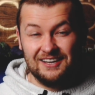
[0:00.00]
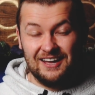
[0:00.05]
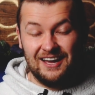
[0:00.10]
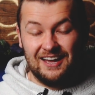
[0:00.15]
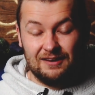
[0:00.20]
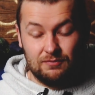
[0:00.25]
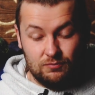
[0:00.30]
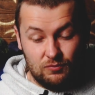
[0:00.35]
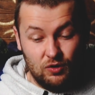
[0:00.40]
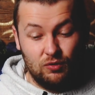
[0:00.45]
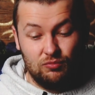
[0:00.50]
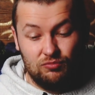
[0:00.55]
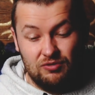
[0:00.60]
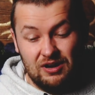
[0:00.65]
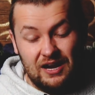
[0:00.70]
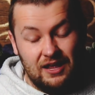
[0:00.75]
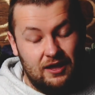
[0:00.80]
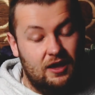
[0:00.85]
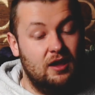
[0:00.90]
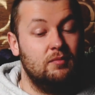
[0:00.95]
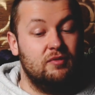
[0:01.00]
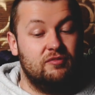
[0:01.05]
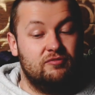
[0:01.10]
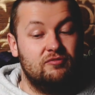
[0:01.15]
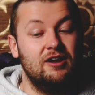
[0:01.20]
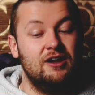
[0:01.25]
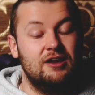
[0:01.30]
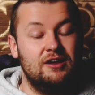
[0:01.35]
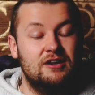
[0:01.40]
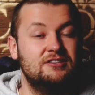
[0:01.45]
and not really, I'm
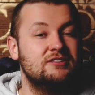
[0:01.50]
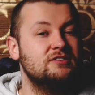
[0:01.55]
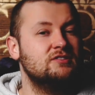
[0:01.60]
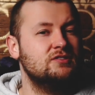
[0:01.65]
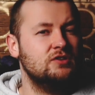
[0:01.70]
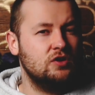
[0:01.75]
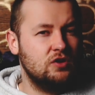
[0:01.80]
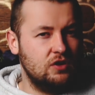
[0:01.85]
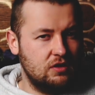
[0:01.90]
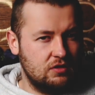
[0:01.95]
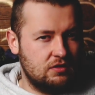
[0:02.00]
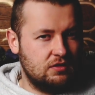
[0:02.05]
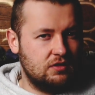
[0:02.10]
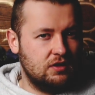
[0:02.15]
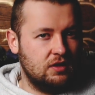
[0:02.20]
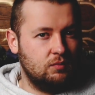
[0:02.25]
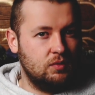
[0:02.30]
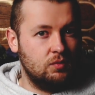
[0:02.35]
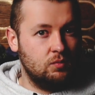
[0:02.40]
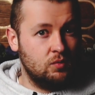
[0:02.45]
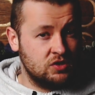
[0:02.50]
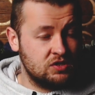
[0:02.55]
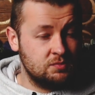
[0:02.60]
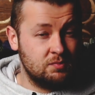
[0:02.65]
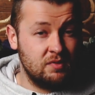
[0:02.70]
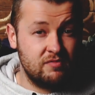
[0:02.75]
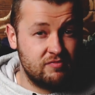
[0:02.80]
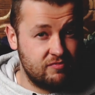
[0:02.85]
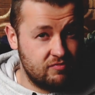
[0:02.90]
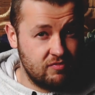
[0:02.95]
afraid, because it's a good thing. We want to
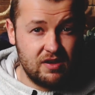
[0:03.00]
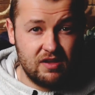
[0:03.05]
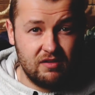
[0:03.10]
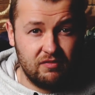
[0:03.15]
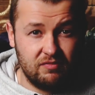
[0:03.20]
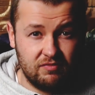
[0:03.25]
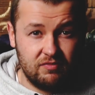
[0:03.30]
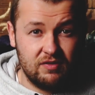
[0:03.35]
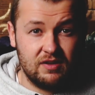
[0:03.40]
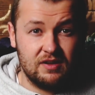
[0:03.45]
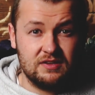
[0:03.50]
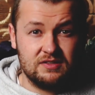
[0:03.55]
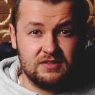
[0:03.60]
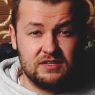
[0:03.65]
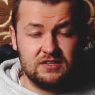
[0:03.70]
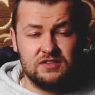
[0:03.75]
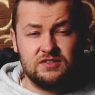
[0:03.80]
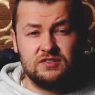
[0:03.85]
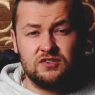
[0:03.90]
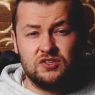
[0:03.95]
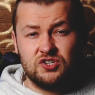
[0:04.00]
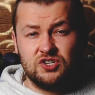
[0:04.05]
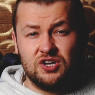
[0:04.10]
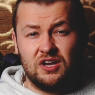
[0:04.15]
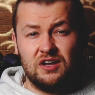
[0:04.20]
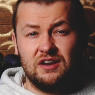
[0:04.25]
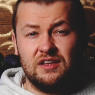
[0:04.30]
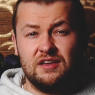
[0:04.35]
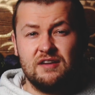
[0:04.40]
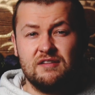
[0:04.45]
be free of fear this is a
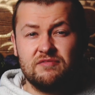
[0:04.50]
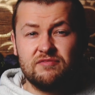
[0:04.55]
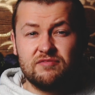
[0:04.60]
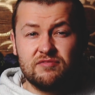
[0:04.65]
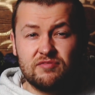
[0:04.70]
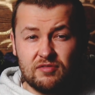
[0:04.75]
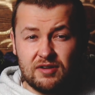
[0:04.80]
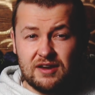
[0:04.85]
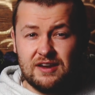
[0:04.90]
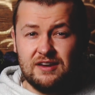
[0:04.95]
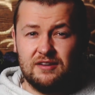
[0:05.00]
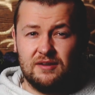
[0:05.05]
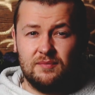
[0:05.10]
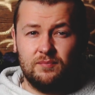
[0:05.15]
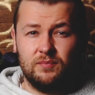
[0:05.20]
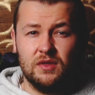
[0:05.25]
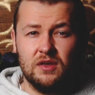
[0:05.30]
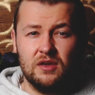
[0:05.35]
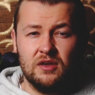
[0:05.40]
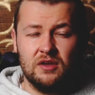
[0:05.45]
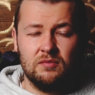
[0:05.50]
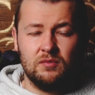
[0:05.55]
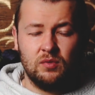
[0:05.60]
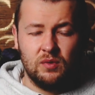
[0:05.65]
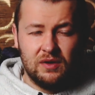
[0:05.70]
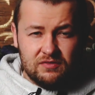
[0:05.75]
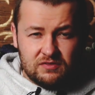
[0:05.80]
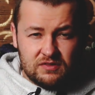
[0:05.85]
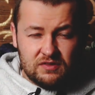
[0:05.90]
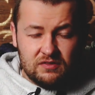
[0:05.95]
journey of freedom.
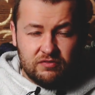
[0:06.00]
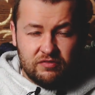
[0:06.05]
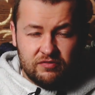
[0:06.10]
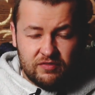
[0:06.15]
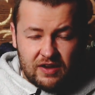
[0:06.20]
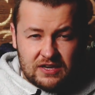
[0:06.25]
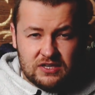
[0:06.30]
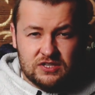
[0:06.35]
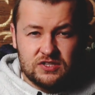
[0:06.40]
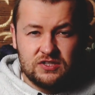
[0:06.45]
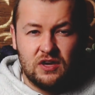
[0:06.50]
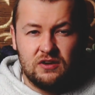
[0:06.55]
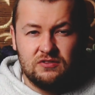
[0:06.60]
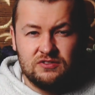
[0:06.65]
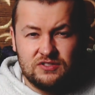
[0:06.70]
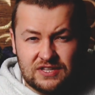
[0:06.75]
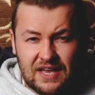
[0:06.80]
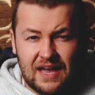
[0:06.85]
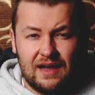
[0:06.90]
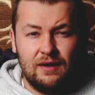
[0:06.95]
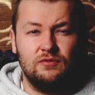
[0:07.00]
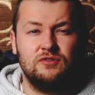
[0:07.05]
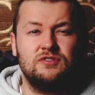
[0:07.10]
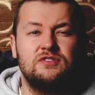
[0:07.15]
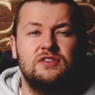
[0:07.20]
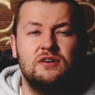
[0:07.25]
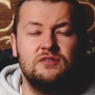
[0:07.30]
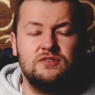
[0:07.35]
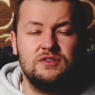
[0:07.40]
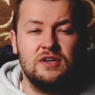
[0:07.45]
We have to face those doubts,
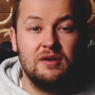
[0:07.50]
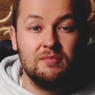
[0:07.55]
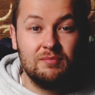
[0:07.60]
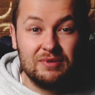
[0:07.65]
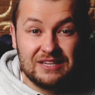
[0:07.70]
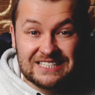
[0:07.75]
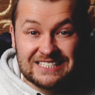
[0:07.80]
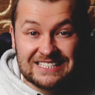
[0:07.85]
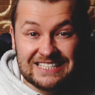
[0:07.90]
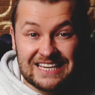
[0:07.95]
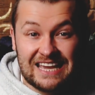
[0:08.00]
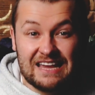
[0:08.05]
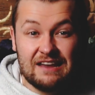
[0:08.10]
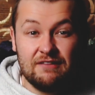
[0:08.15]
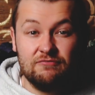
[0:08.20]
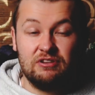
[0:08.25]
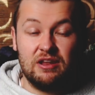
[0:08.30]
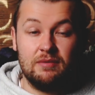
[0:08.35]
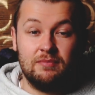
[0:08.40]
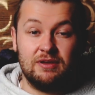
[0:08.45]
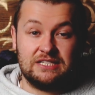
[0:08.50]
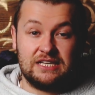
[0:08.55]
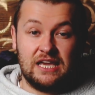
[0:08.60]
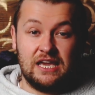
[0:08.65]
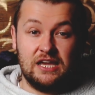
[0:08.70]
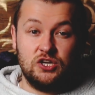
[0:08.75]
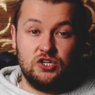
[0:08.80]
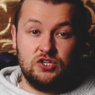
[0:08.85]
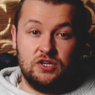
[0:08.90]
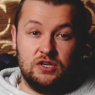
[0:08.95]
those perceived
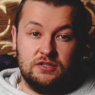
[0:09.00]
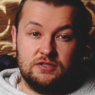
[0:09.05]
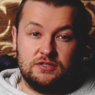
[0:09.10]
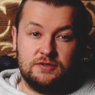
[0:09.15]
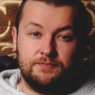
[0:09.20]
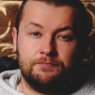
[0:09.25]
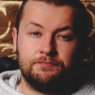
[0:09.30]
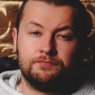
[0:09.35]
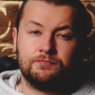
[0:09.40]
limitations.